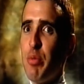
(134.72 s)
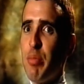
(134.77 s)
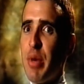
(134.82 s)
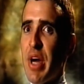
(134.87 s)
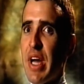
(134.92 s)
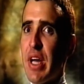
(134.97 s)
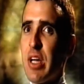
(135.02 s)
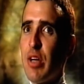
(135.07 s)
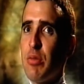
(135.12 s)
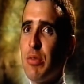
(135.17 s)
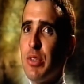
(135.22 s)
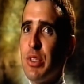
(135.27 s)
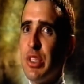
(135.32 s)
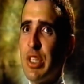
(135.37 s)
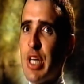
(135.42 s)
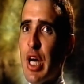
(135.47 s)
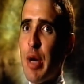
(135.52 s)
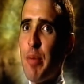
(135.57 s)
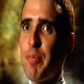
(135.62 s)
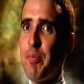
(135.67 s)
the back.
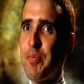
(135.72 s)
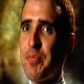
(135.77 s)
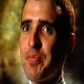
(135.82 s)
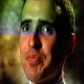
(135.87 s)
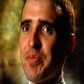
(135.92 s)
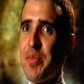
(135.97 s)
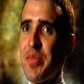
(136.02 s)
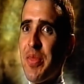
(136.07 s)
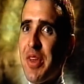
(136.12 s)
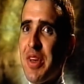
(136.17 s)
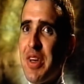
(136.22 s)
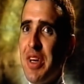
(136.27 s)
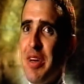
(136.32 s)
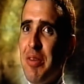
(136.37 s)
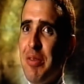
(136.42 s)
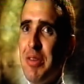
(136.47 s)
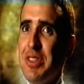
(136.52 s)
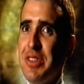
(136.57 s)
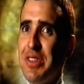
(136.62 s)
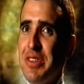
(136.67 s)

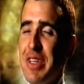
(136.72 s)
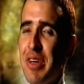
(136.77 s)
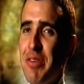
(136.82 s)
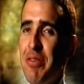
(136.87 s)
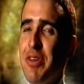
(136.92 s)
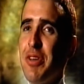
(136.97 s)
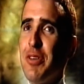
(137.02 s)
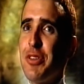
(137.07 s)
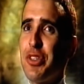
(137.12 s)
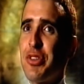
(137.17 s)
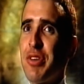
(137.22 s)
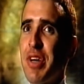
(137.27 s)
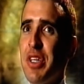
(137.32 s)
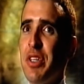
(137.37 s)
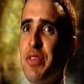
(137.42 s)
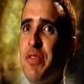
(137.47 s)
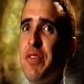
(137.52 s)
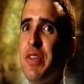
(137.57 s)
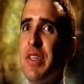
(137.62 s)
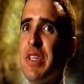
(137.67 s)
It was a real
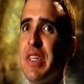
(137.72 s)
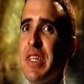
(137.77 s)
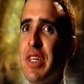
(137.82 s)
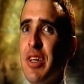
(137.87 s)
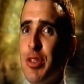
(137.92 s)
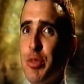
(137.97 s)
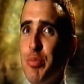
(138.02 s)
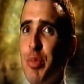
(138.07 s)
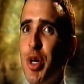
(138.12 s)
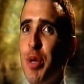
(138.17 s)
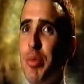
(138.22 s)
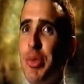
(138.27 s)
strange feeling. I was by